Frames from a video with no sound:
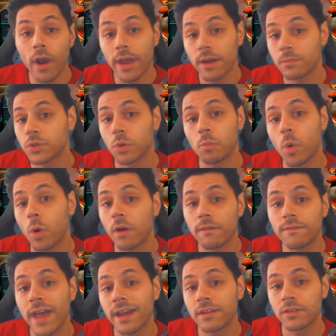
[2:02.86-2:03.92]
items are more
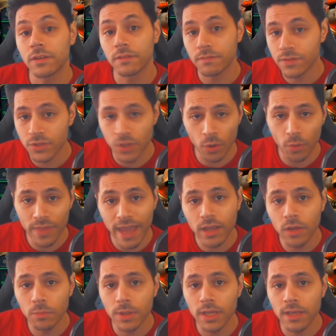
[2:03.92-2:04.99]
effective. So that
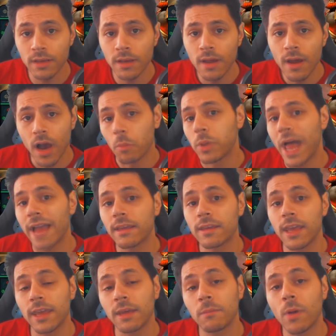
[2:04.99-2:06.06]
could be a Black
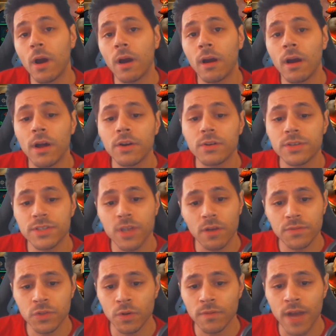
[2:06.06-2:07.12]
King bar under
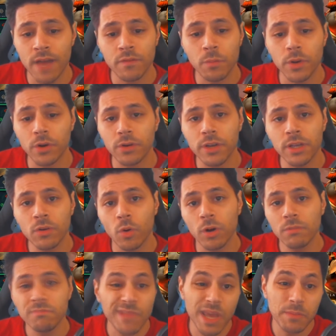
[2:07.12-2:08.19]
self-survivability,
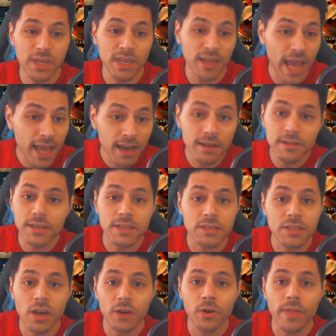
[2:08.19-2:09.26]
or maybe an Aeon
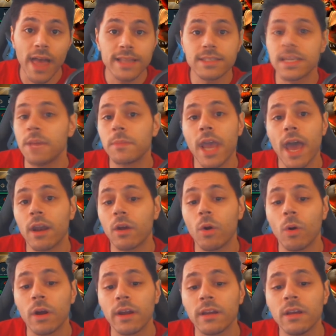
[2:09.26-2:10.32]
Disc under that same
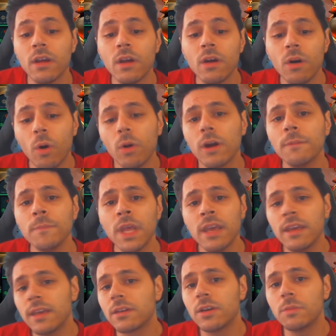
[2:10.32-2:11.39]
category. Or
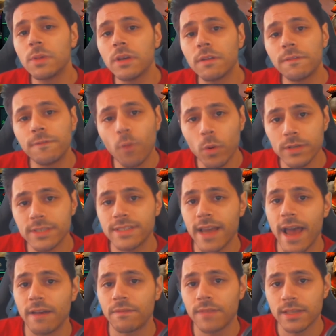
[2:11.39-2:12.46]
it could be a Force
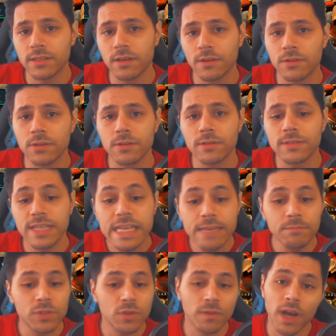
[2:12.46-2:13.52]
Staff that's under
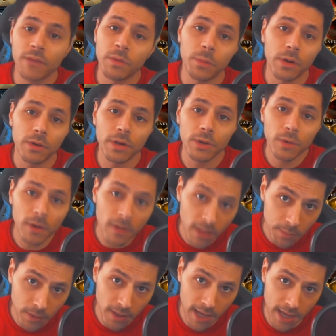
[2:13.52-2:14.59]
team survivability, or a
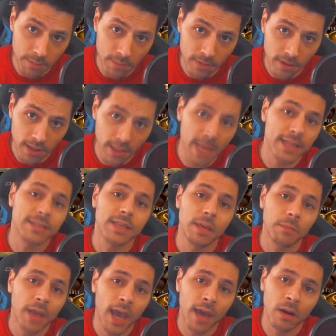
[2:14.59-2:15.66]
Glimmer Cape in that
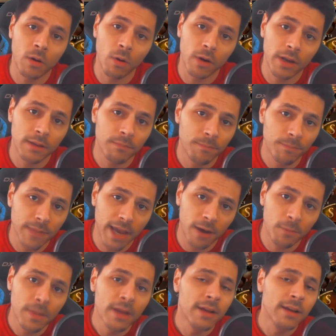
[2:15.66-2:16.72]
same category.
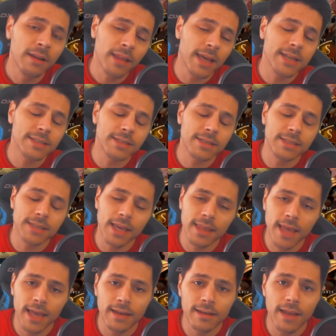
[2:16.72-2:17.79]
Now, that isn't to say
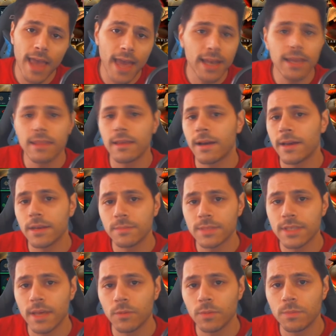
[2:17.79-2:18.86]
that any of the
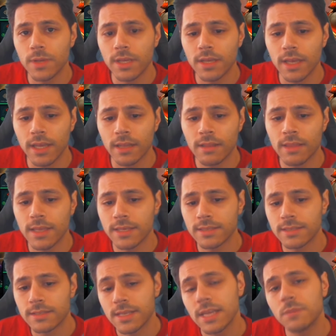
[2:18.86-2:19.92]
items that would be in
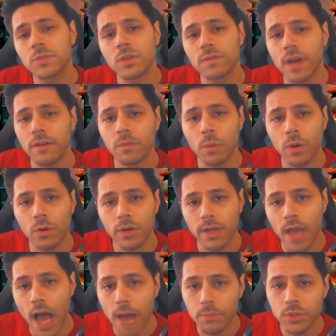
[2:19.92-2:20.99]
this team
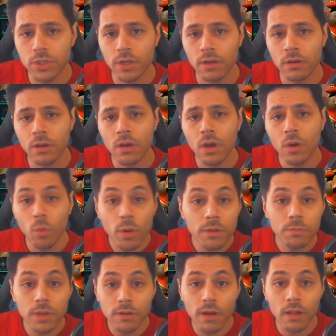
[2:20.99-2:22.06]
survivability option
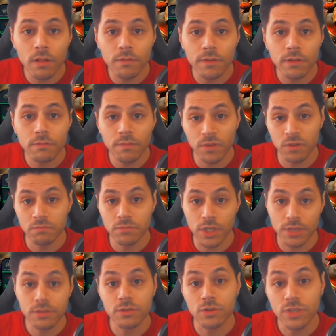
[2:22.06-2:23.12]
wouldn't be relevant for
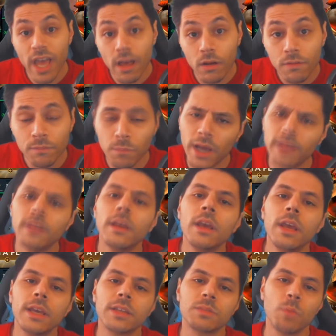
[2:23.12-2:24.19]
just yourself, but
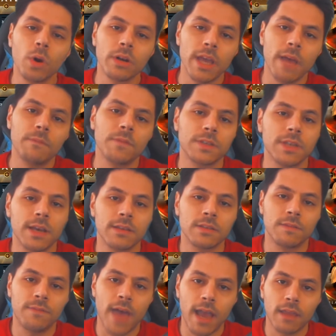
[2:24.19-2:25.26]
it's more to emphasize
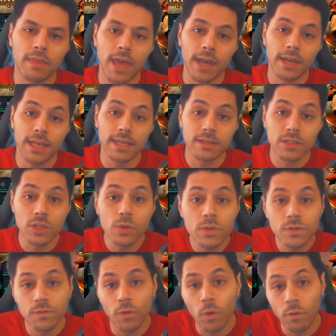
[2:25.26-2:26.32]
the fact that it's
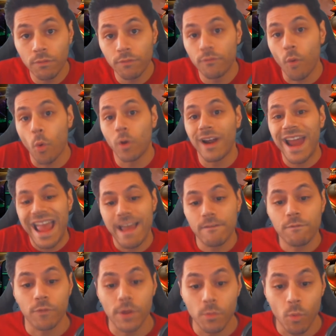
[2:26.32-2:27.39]
useful for
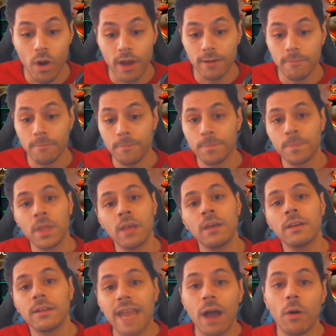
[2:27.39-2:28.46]
everyone.
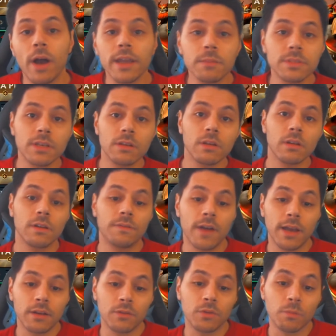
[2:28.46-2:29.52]
Now, items that you're going to
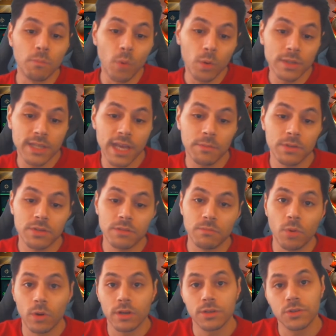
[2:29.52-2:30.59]
find under more damage and
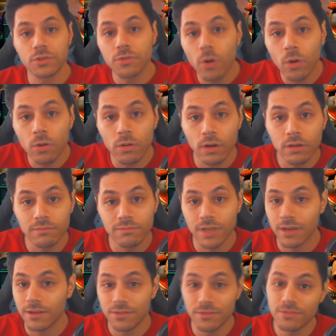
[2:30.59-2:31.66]
more control are
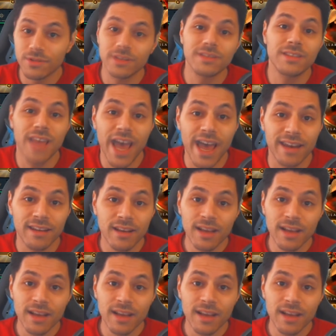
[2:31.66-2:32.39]
going to do just that.